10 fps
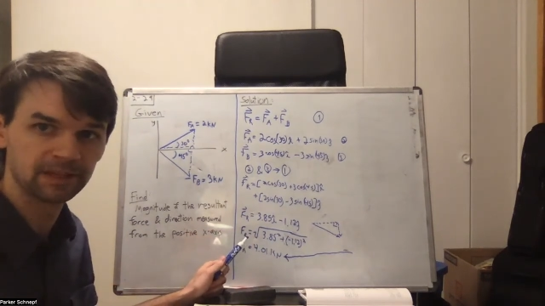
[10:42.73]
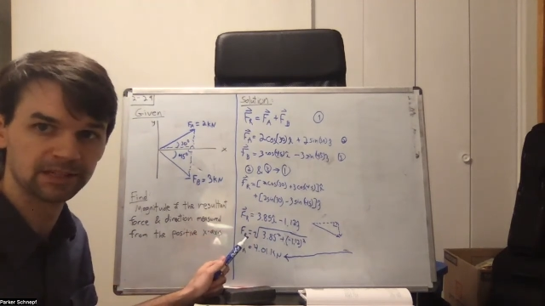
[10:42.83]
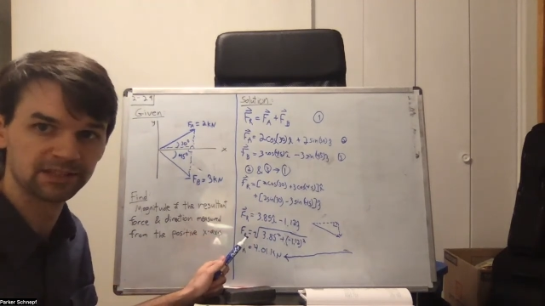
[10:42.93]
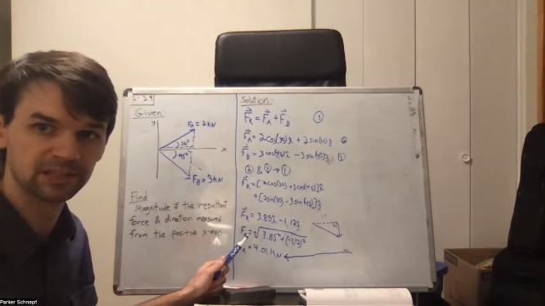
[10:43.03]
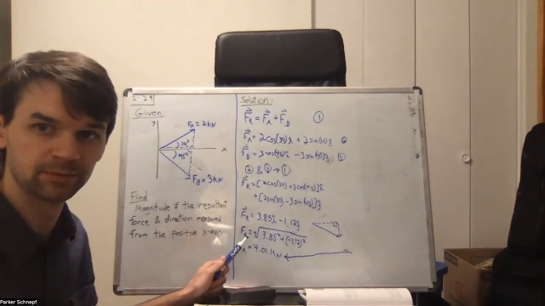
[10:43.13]

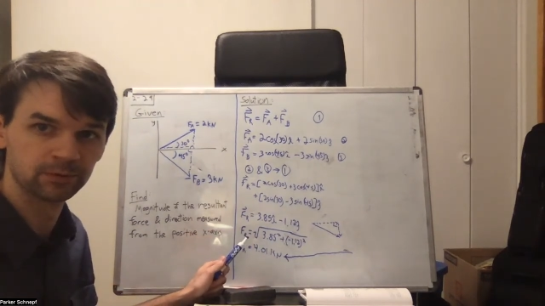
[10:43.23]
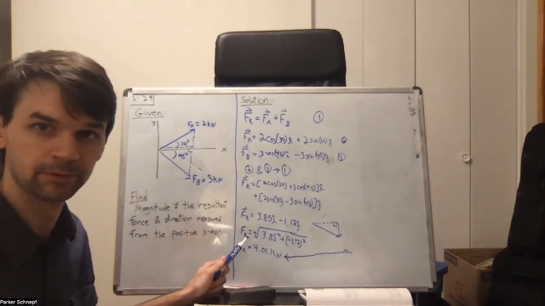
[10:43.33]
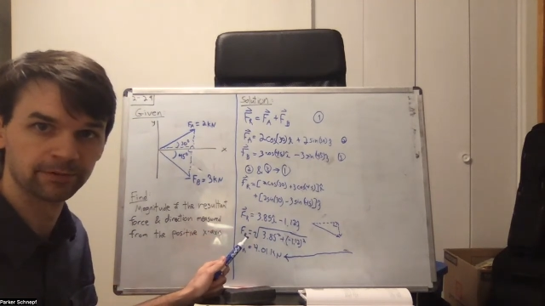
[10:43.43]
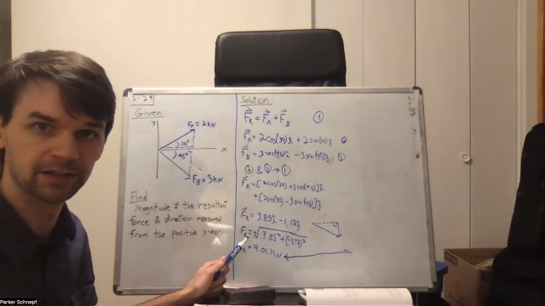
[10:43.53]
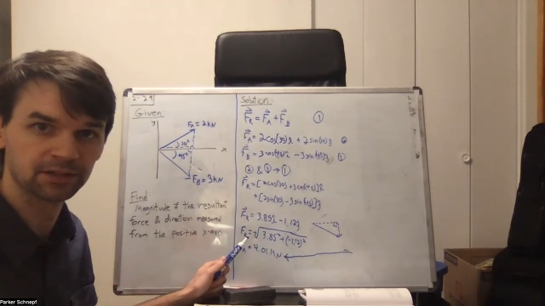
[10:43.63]
in some form
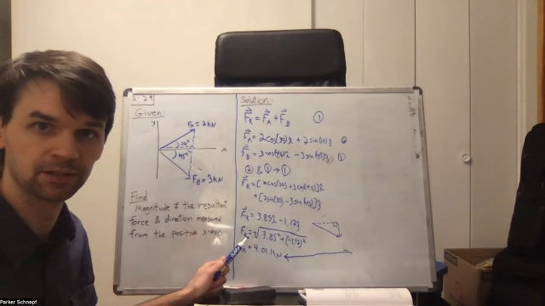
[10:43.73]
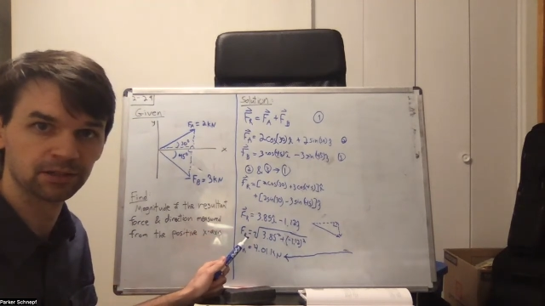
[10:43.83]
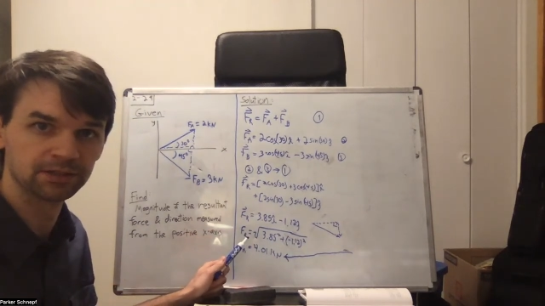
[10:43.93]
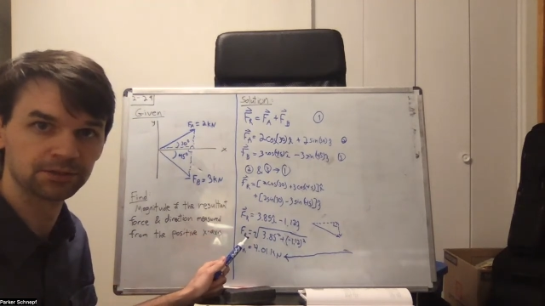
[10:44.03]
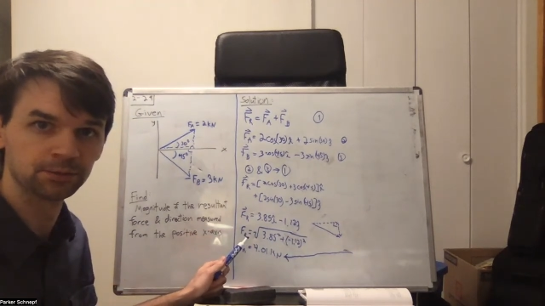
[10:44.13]
or fashion, or
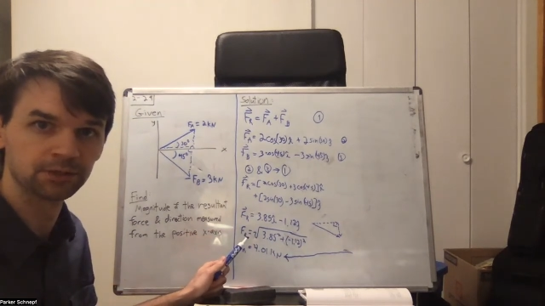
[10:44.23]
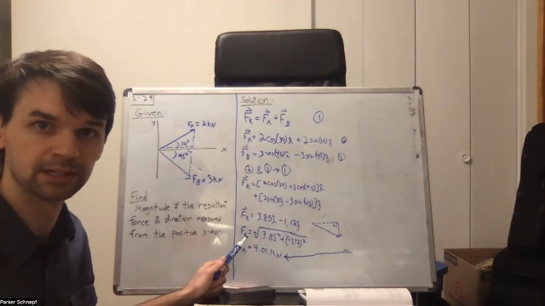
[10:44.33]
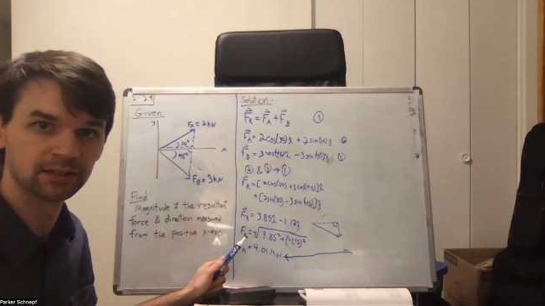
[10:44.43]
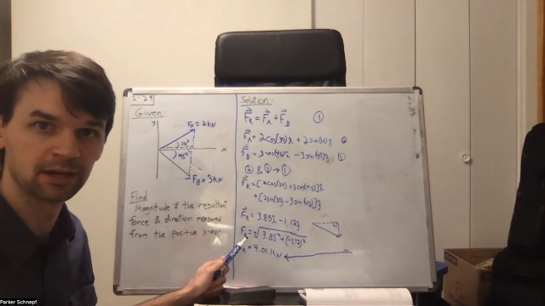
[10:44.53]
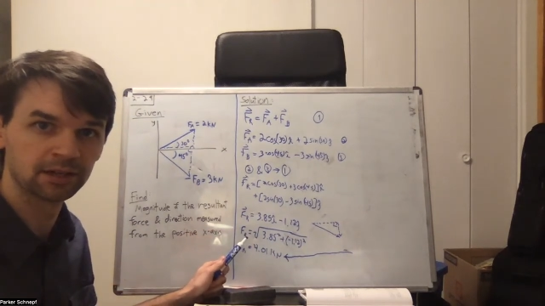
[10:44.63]
else you will
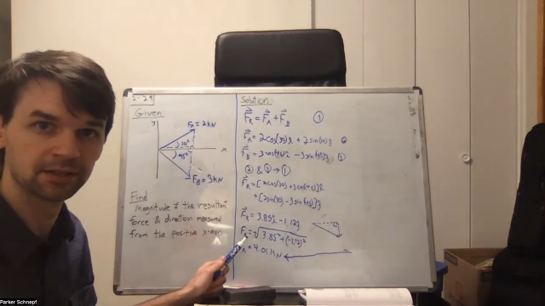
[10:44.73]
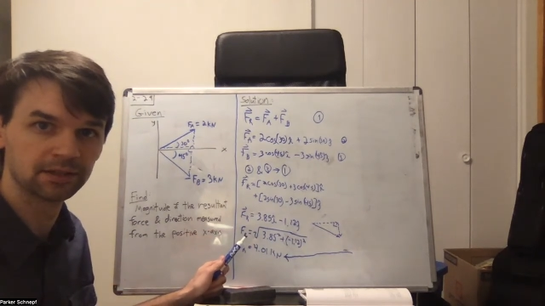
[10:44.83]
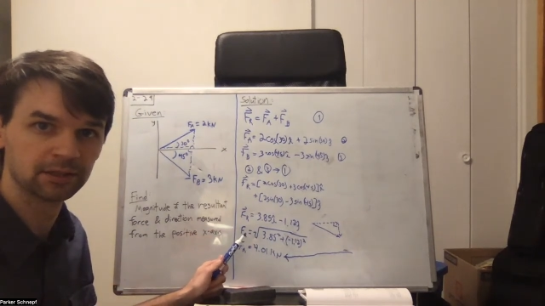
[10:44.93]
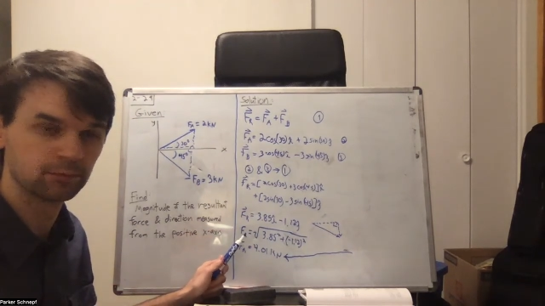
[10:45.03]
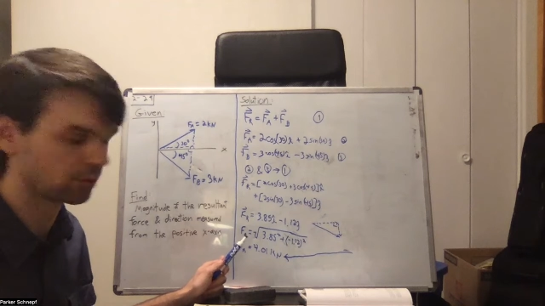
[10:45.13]
get docked
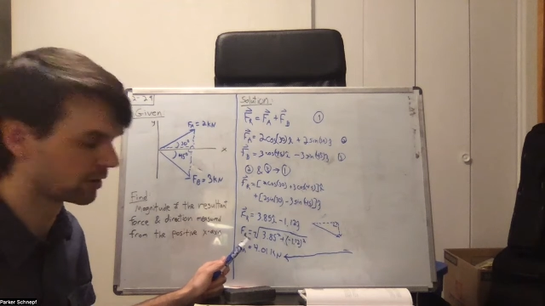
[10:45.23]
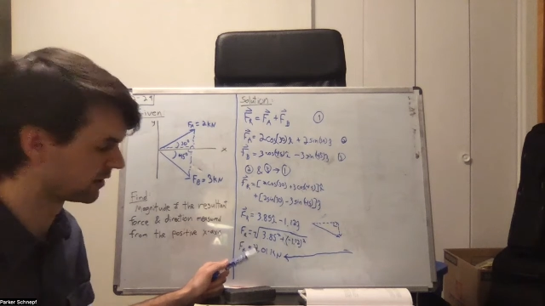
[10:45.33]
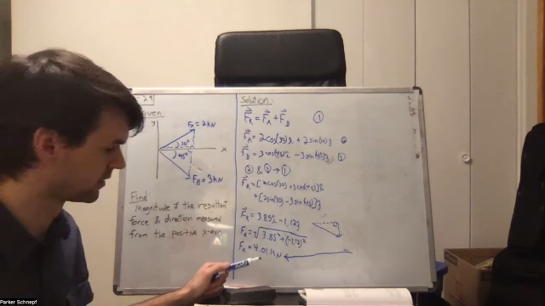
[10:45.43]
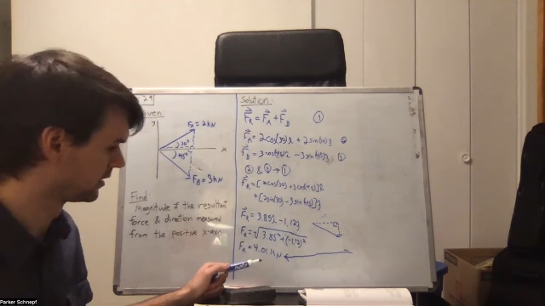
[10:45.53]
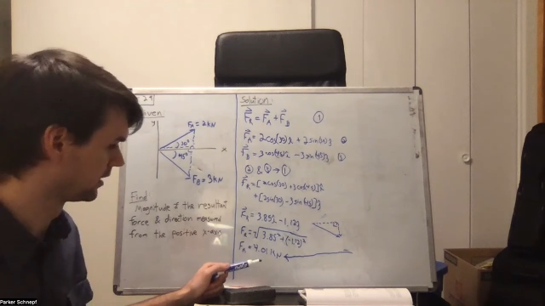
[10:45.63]
points.